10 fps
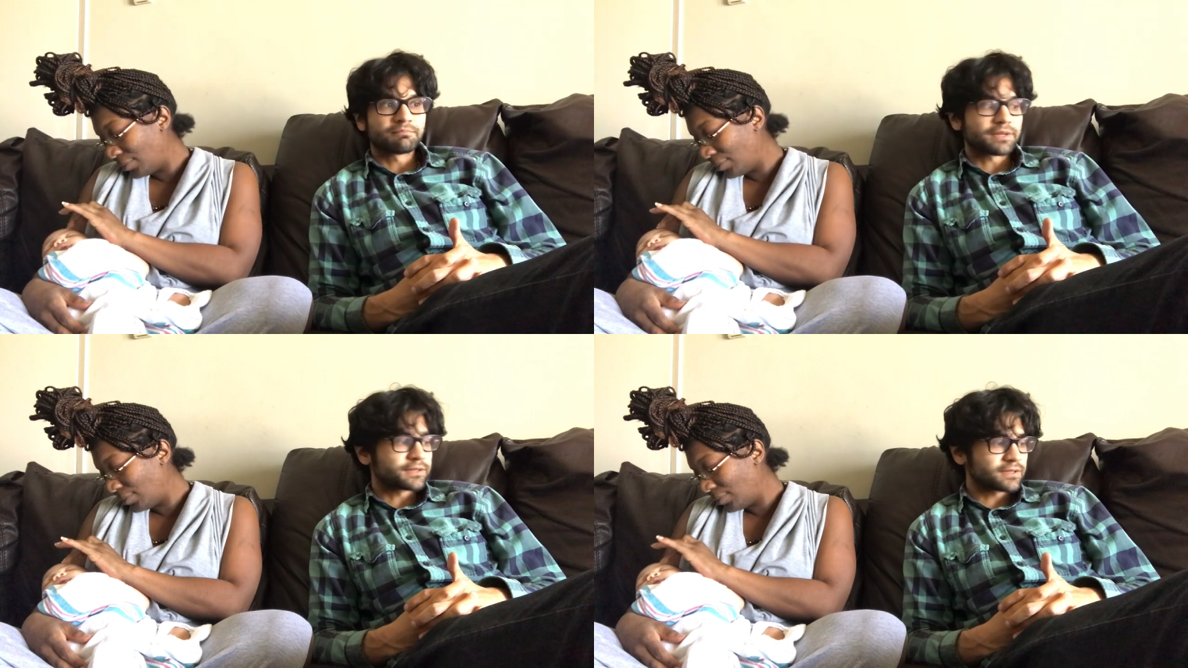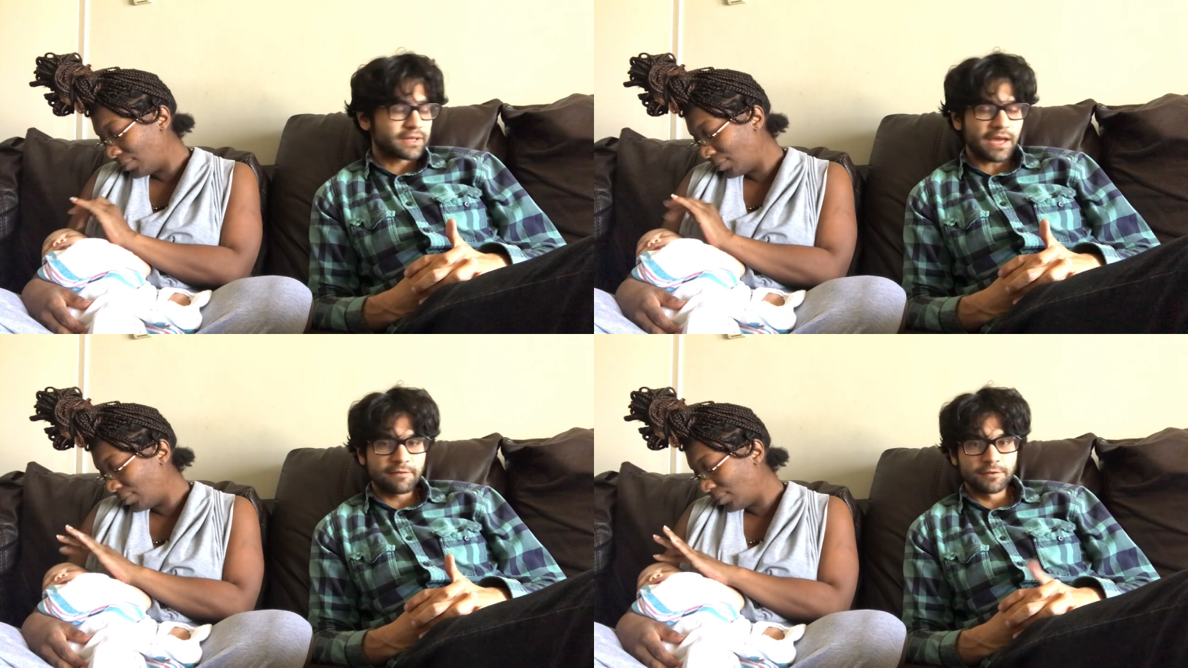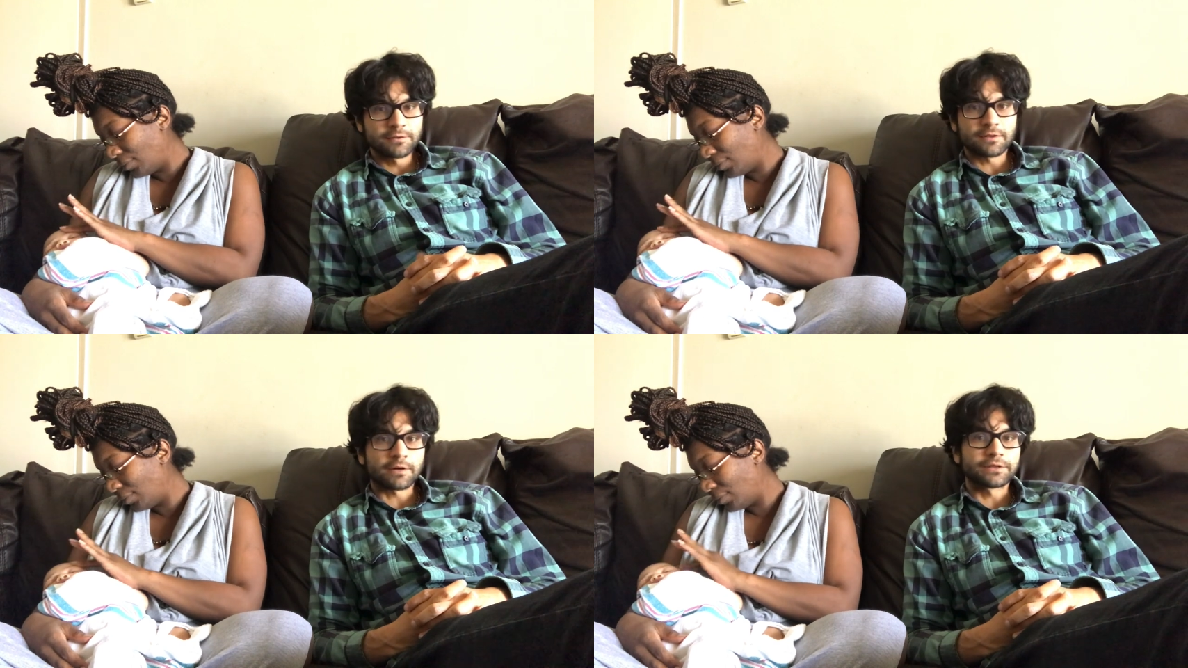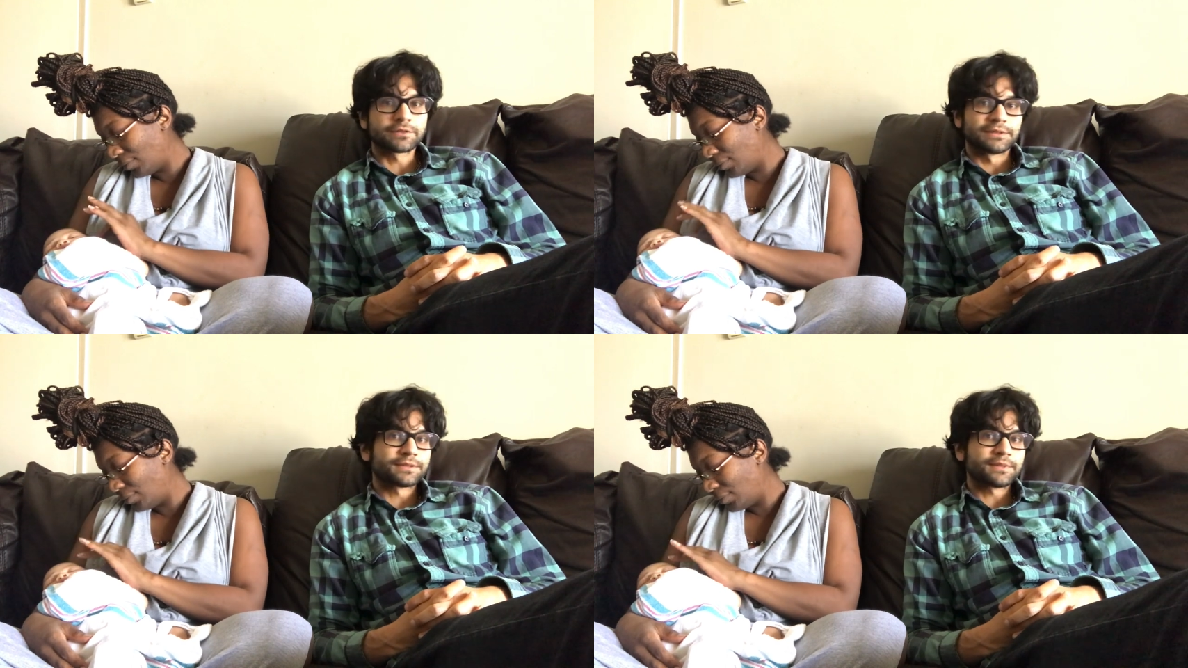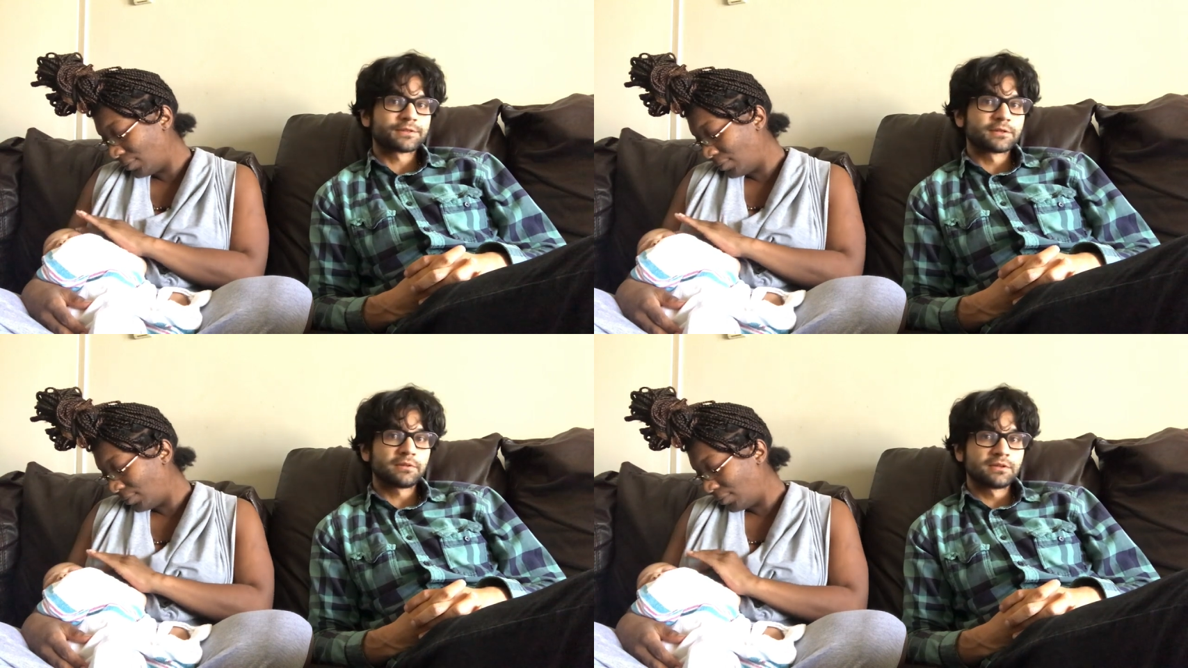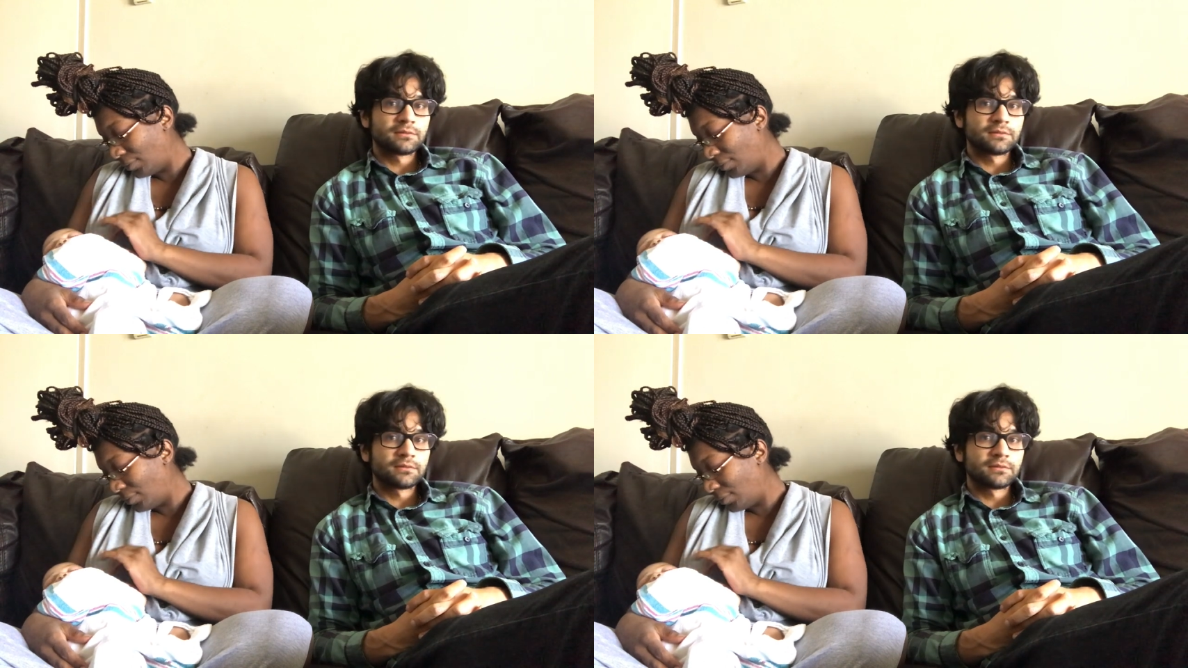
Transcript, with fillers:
Speaker 1: because like everyone around you is miserable